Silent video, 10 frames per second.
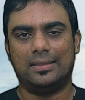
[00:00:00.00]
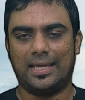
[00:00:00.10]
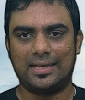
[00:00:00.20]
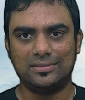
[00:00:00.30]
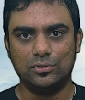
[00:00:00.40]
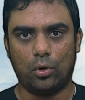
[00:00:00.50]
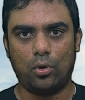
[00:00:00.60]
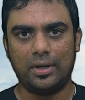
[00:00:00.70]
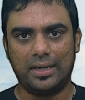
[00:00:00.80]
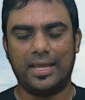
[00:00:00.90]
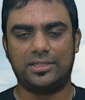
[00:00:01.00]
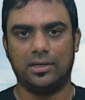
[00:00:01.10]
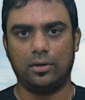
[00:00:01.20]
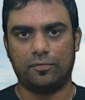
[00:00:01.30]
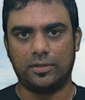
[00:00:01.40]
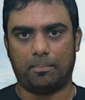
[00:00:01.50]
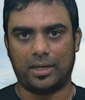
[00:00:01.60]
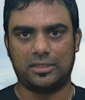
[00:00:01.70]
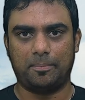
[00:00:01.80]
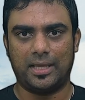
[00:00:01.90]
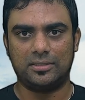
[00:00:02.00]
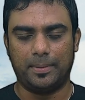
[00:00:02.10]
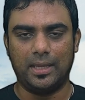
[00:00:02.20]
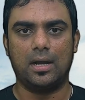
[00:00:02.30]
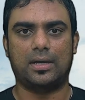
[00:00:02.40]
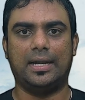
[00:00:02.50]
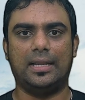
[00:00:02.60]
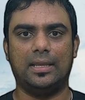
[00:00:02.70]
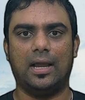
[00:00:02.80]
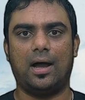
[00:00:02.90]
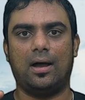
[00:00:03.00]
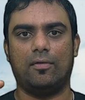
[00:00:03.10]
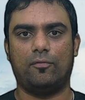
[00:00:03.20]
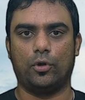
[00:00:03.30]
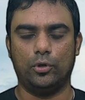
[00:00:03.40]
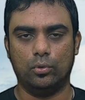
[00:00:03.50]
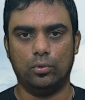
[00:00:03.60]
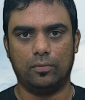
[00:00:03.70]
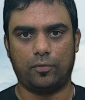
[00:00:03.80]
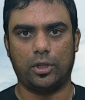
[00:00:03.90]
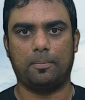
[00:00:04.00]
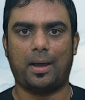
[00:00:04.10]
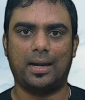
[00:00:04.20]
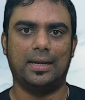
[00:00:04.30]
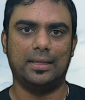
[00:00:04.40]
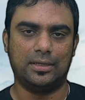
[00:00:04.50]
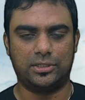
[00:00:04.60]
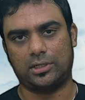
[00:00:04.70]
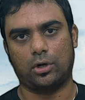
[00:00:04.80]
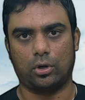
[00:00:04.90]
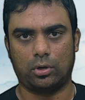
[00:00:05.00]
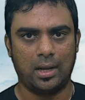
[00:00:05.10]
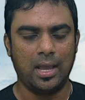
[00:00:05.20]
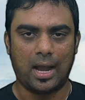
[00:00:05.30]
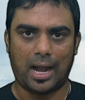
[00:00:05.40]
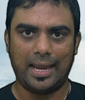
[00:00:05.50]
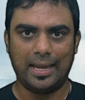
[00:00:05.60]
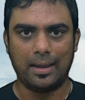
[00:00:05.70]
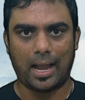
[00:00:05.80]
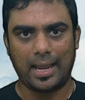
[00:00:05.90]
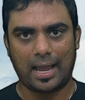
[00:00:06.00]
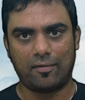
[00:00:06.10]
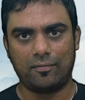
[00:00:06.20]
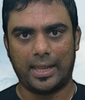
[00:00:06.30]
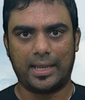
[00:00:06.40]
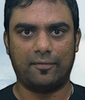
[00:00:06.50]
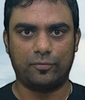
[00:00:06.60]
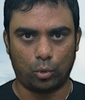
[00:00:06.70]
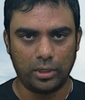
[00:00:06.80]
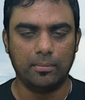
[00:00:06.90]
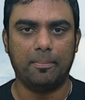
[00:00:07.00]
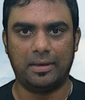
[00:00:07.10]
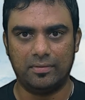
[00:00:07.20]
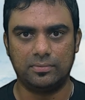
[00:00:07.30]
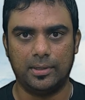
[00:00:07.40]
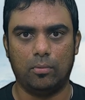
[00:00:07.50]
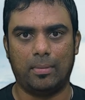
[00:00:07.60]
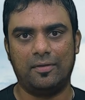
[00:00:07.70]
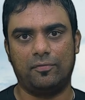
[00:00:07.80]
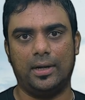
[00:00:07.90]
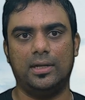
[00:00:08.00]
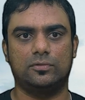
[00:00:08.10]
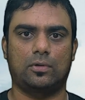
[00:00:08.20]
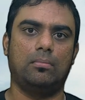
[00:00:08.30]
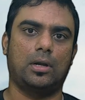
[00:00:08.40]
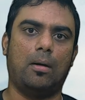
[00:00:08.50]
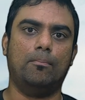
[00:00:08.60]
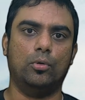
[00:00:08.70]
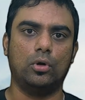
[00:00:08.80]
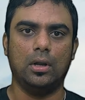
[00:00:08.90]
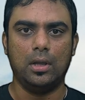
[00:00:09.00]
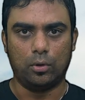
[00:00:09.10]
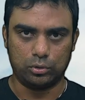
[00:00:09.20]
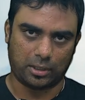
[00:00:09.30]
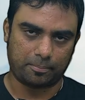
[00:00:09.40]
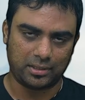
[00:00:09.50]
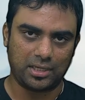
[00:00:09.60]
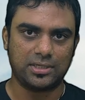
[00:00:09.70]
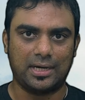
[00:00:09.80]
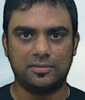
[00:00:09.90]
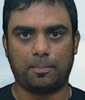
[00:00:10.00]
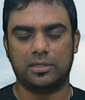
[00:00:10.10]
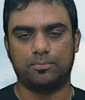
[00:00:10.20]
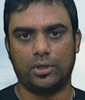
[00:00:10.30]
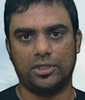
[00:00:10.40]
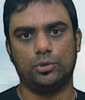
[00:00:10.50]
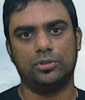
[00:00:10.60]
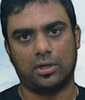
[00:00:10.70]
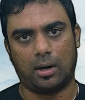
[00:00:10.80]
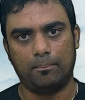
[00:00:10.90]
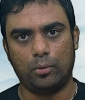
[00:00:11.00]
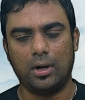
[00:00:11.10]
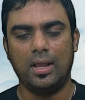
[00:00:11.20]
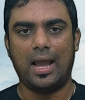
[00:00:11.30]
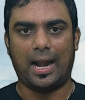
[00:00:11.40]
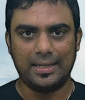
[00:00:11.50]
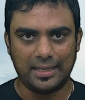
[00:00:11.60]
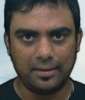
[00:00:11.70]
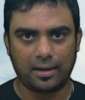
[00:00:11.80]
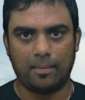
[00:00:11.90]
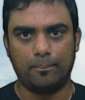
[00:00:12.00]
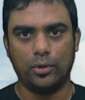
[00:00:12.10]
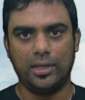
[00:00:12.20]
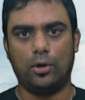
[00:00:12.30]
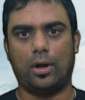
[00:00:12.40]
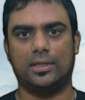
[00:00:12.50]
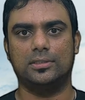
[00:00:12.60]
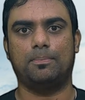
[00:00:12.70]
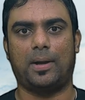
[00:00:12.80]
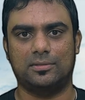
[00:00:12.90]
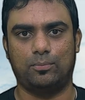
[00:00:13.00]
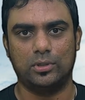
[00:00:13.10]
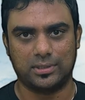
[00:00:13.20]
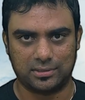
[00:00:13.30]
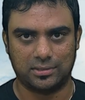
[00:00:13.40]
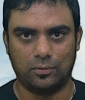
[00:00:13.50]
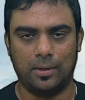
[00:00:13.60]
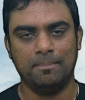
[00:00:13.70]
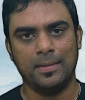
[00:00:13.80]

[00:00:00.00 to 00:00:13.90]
there is no relation of the birthplace being a criteria for your PAR getting rejected or not. I have, like I've told in my previous video, my friend is from Rampur, Uttar Pradesh, and his passport issue is Rampur, and in Rampur he got his passport successful.